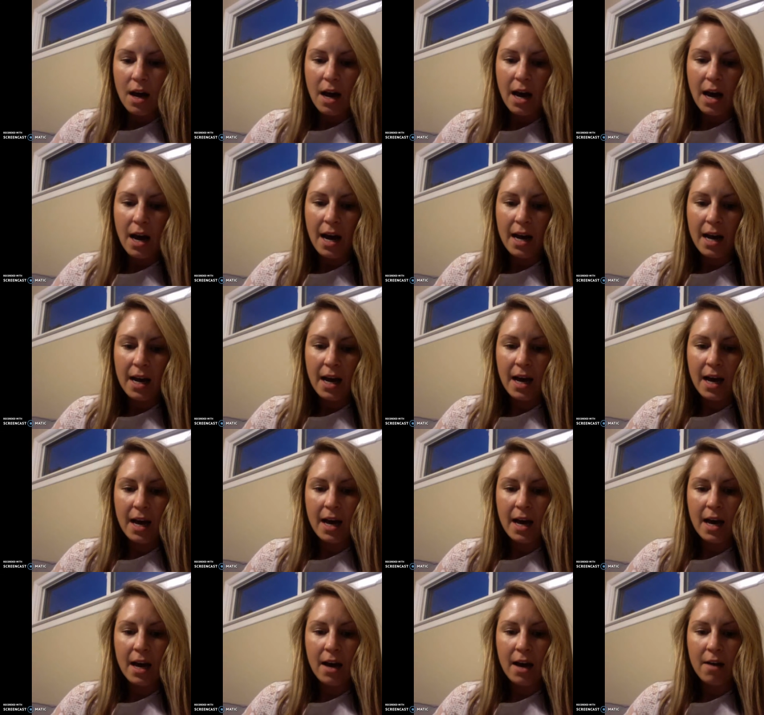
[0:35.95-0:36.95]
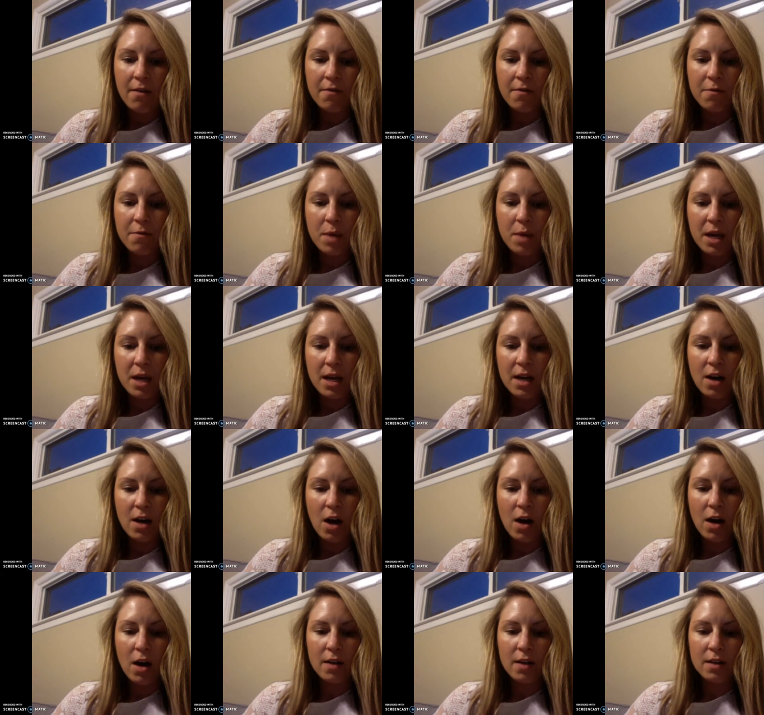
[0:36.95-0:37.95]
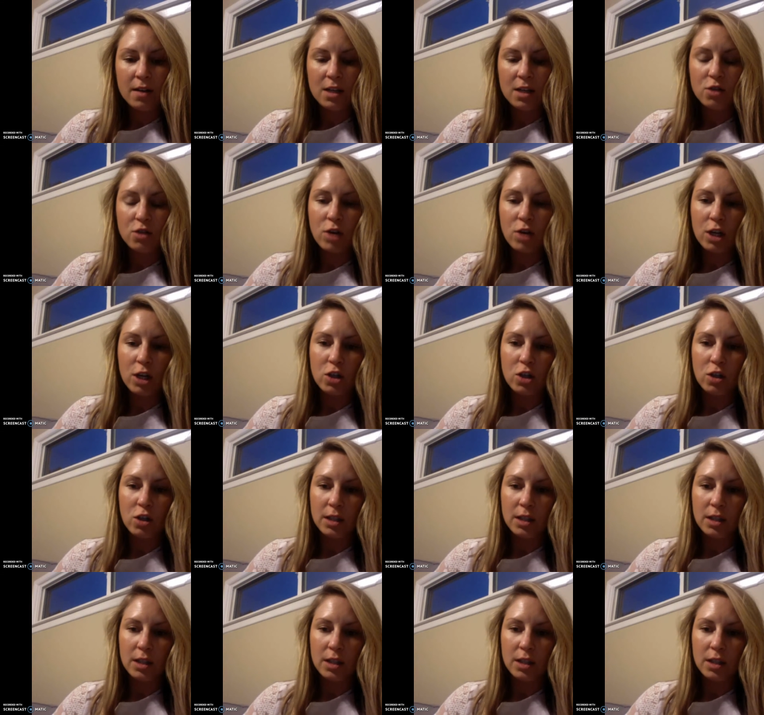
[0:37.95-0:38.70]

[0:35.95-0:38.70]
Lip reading: I have been on the instructional